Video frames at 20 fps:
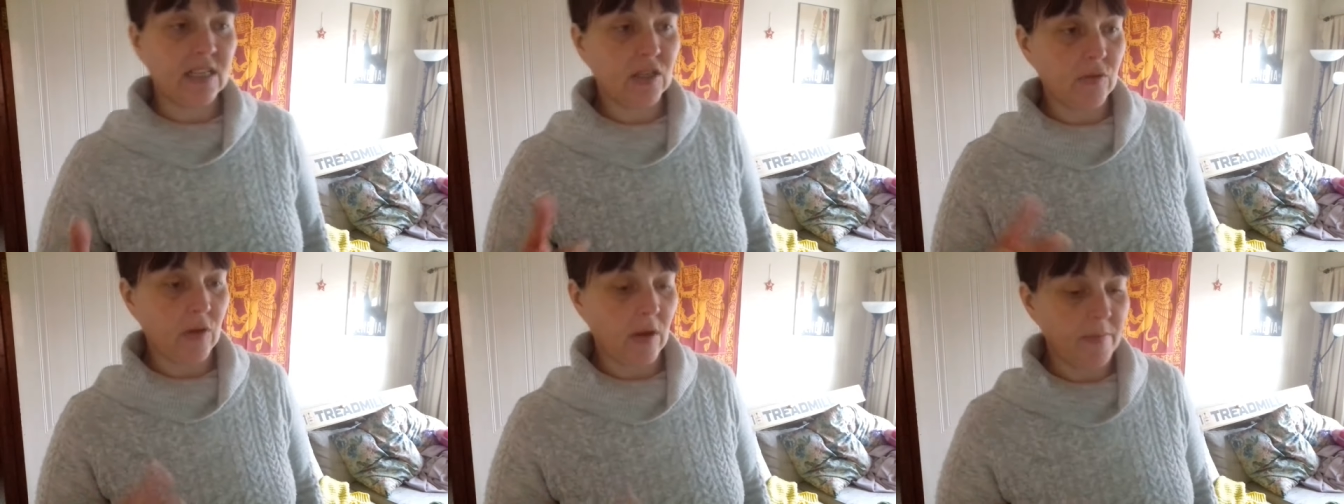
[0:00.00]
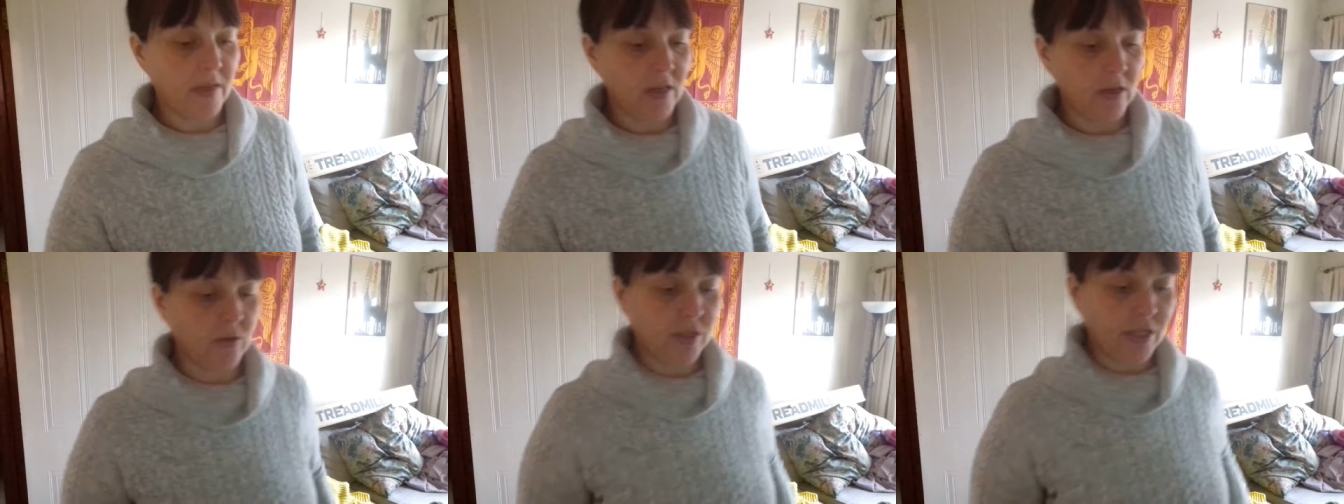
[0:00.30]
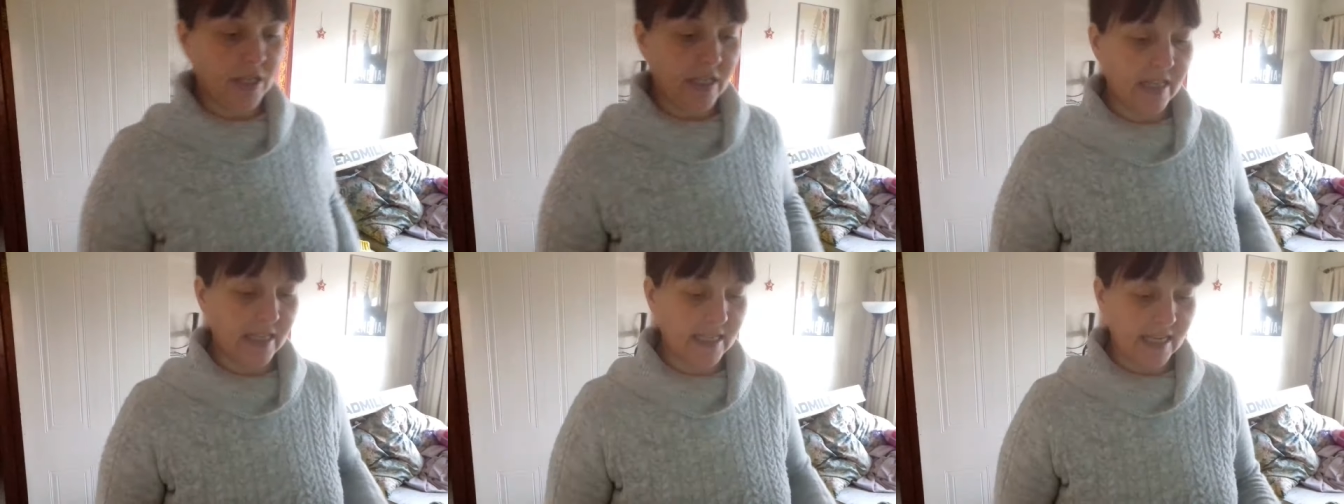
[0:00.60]
so I'm
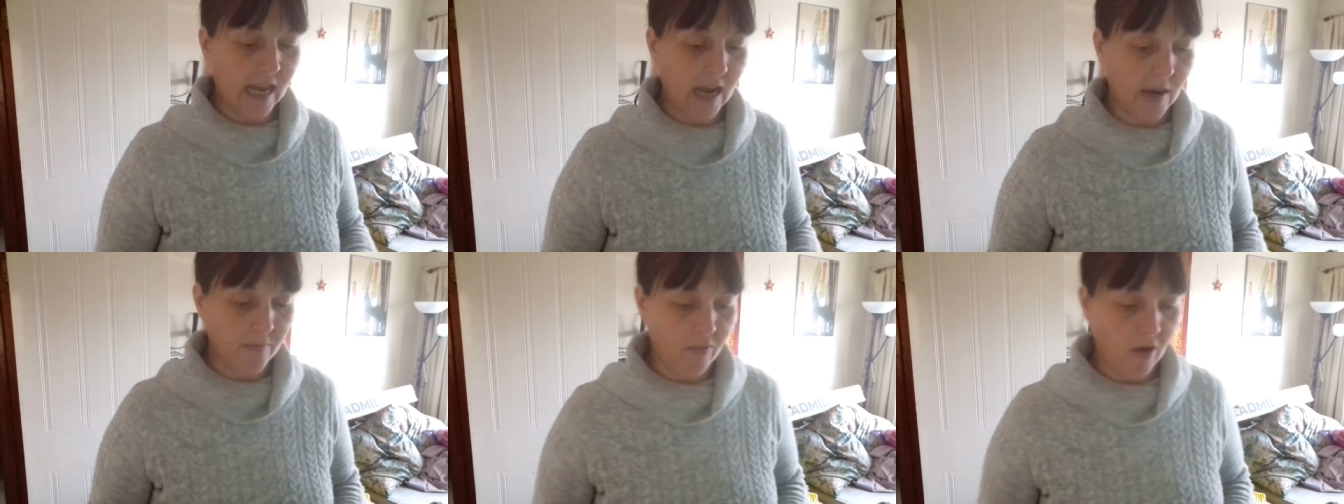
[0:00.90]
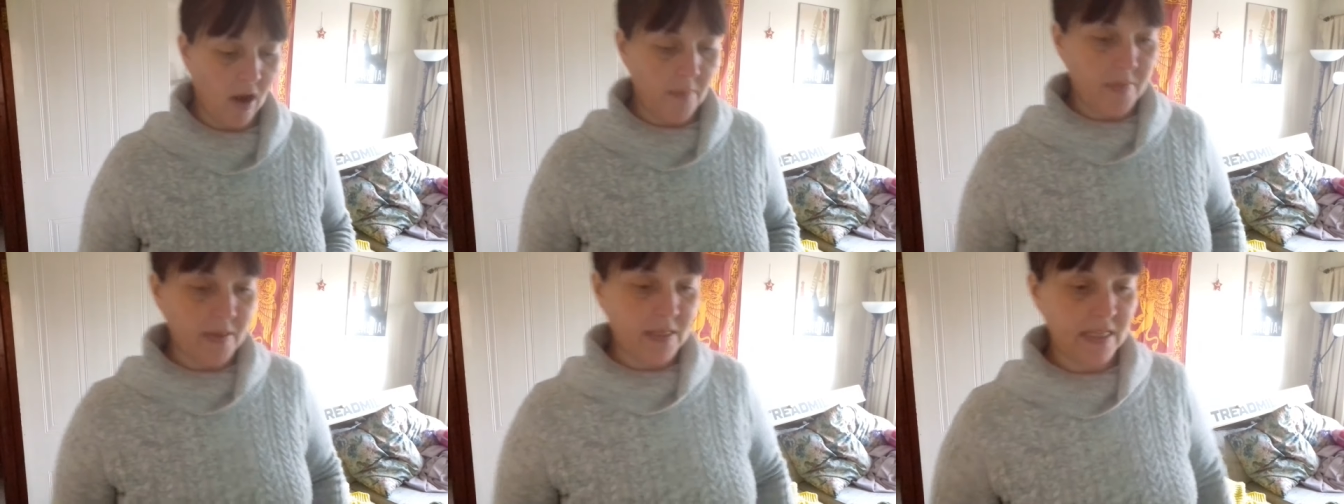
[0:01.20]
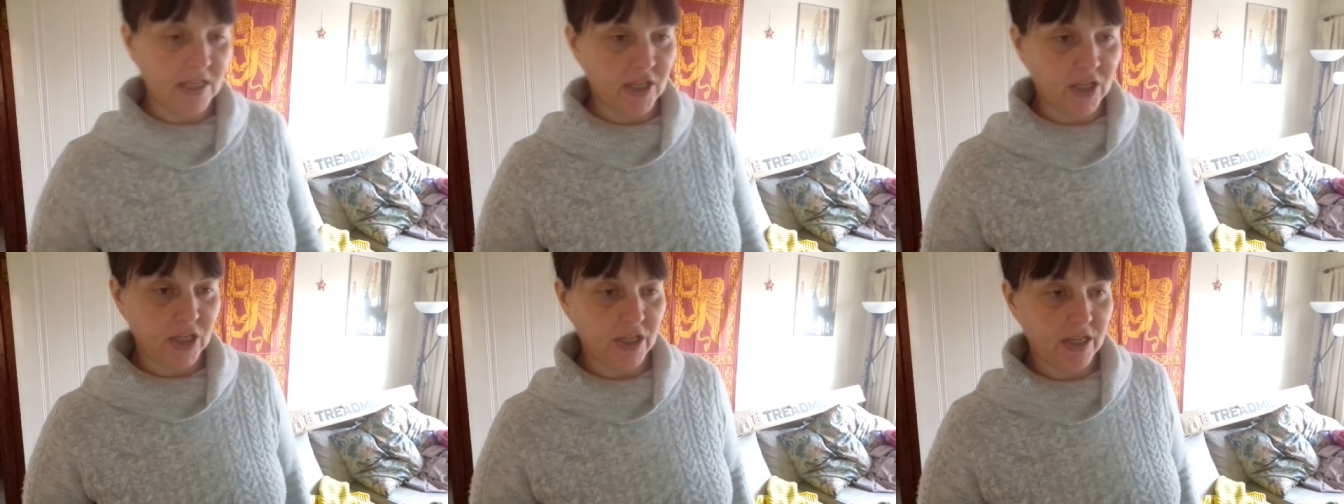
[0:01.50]
used to this upright
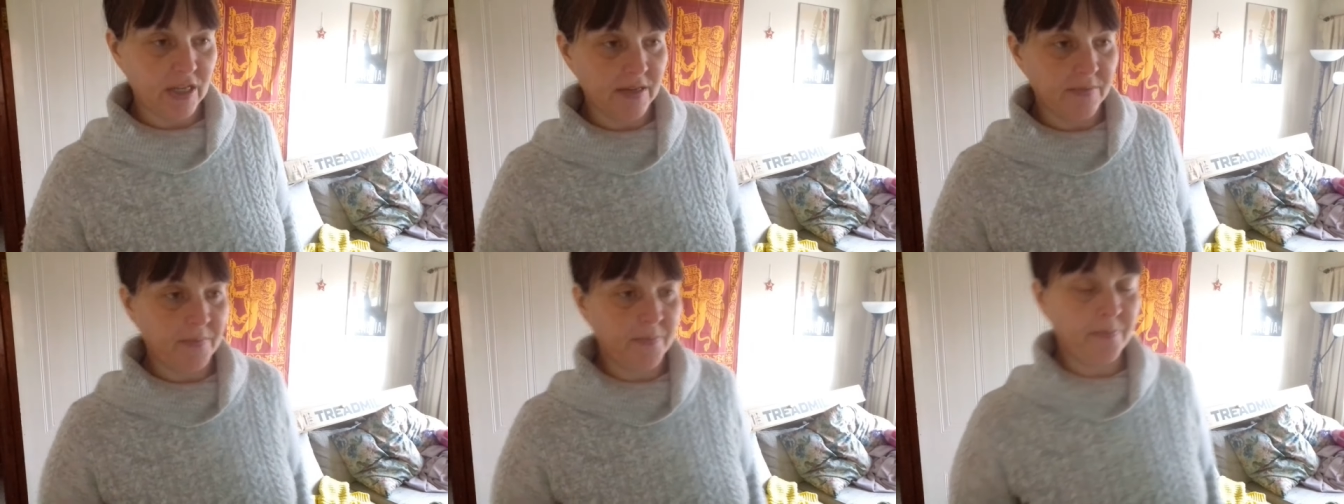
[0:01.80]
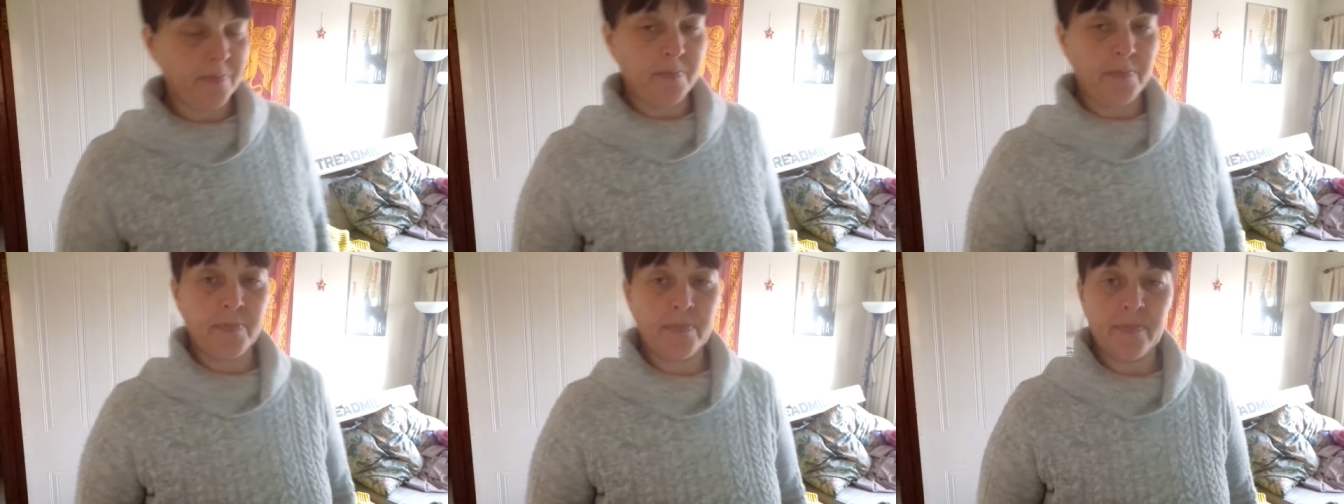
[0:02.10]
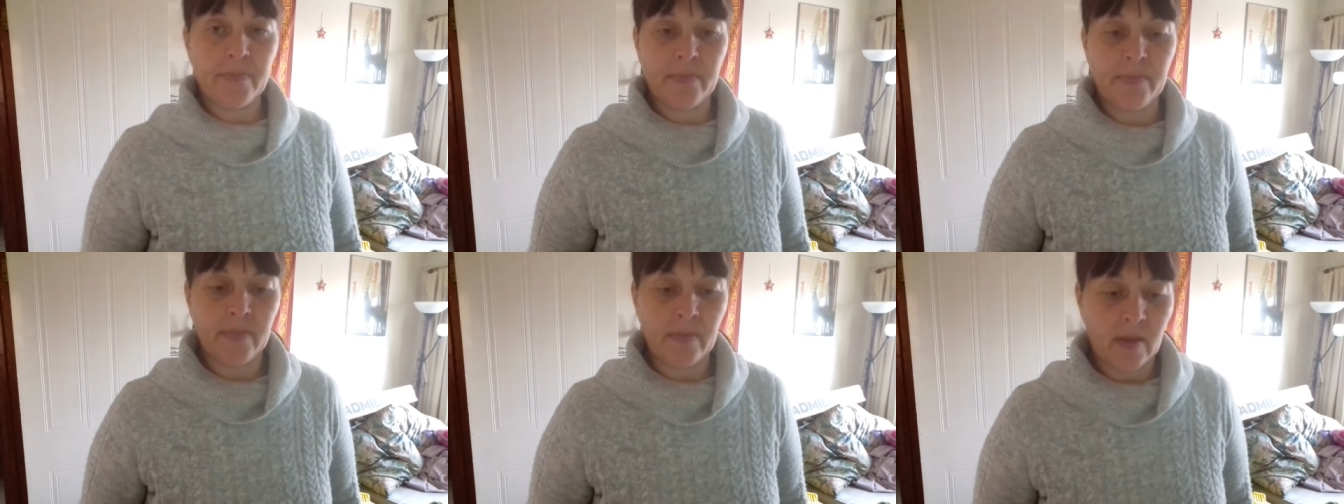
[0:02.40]
position.
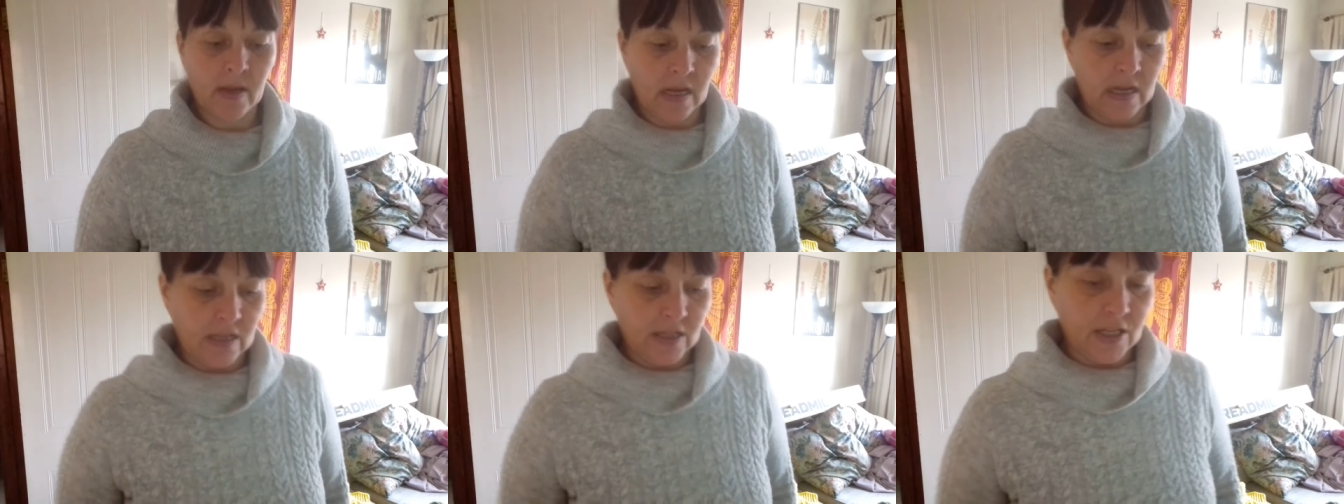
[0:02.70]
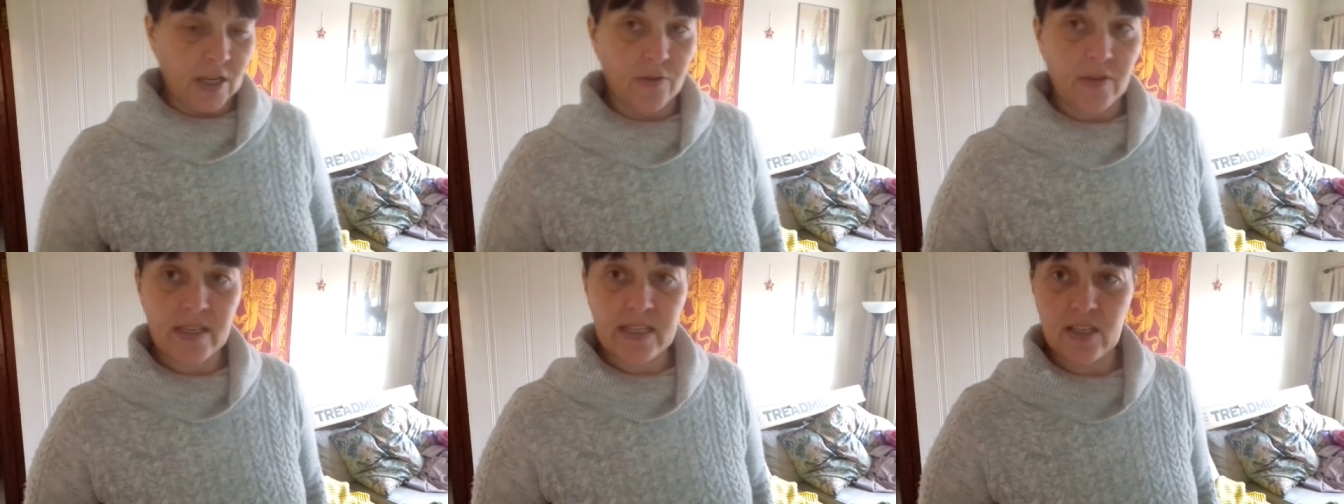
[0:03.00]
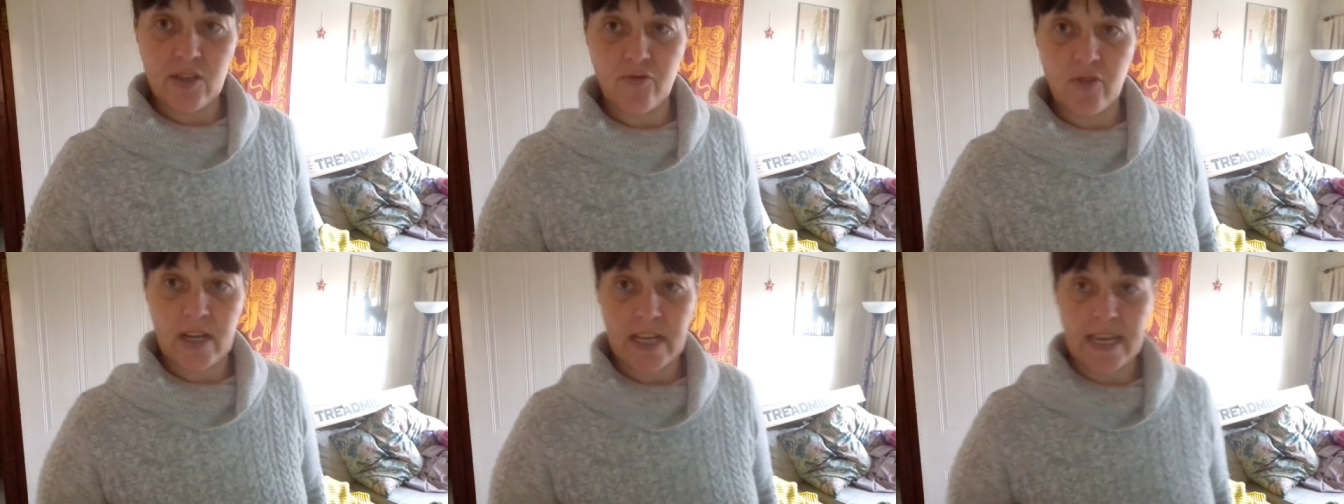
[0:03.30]
So this
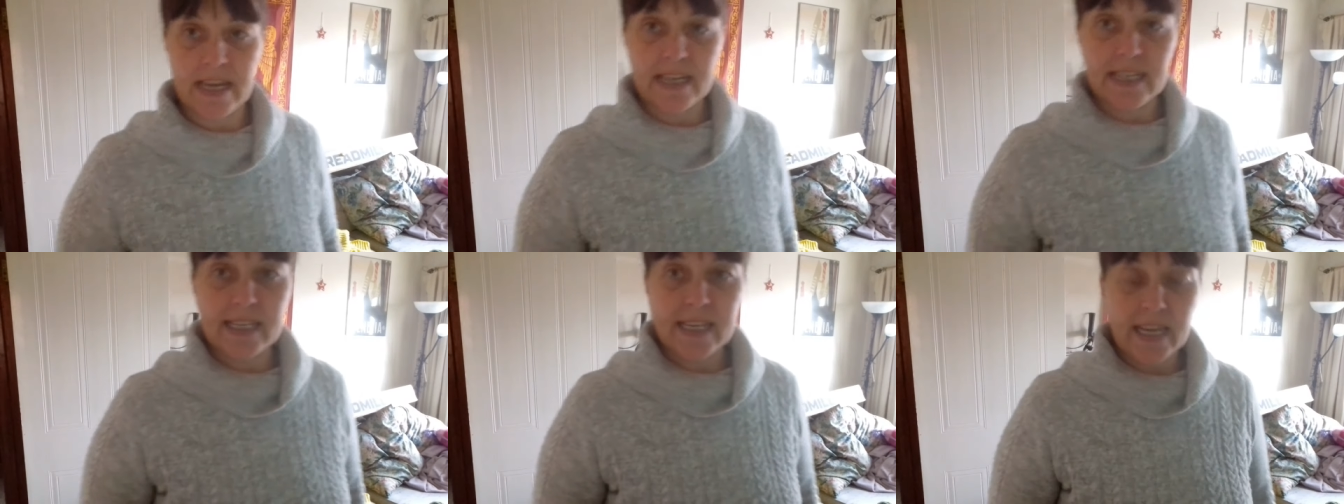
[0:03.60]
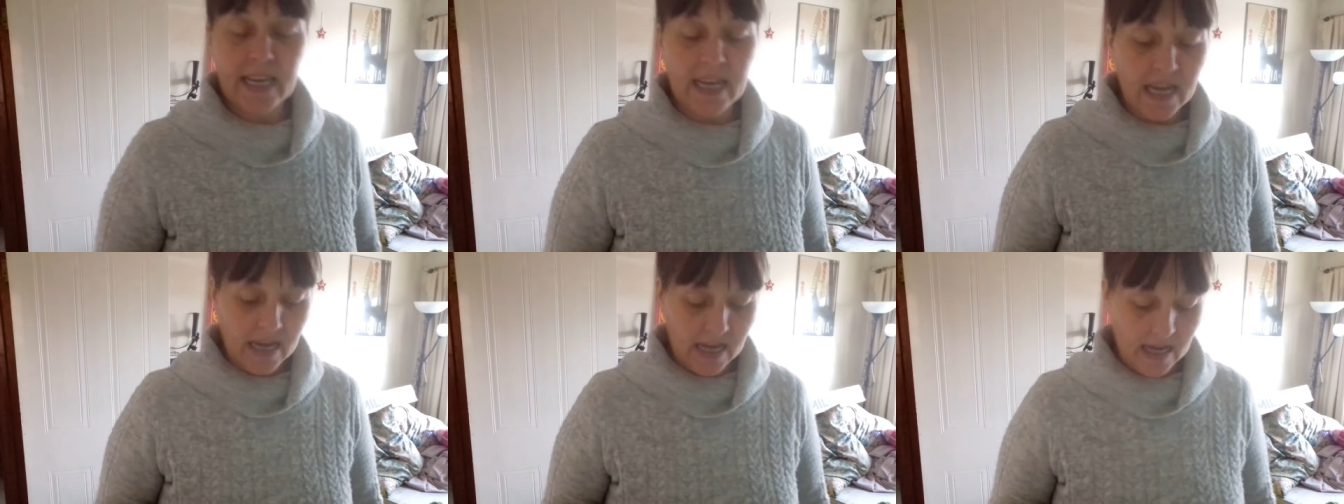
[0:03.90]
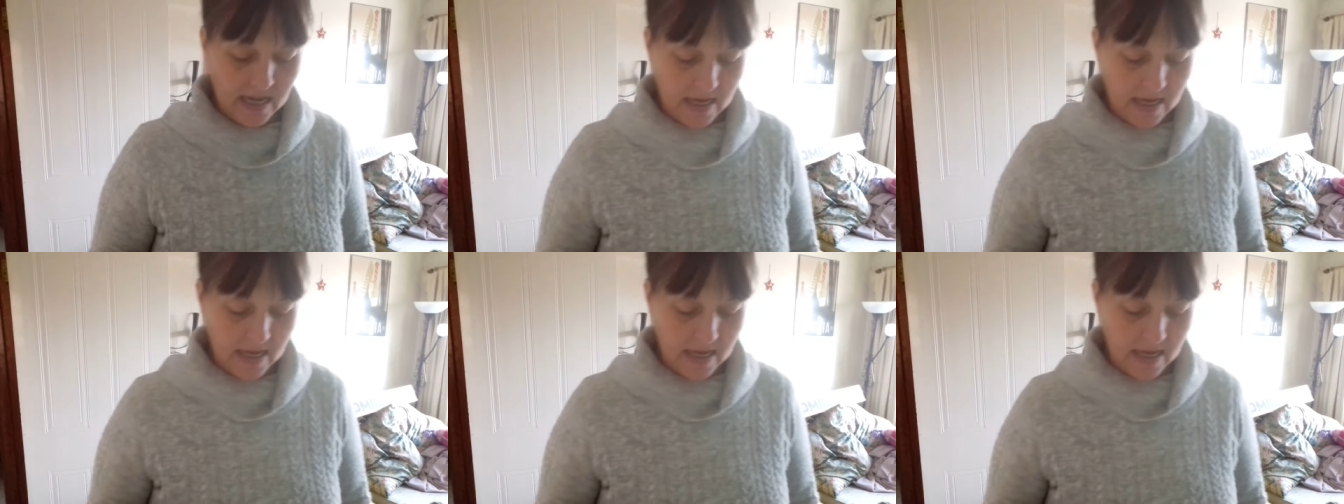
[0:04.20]
is really easy.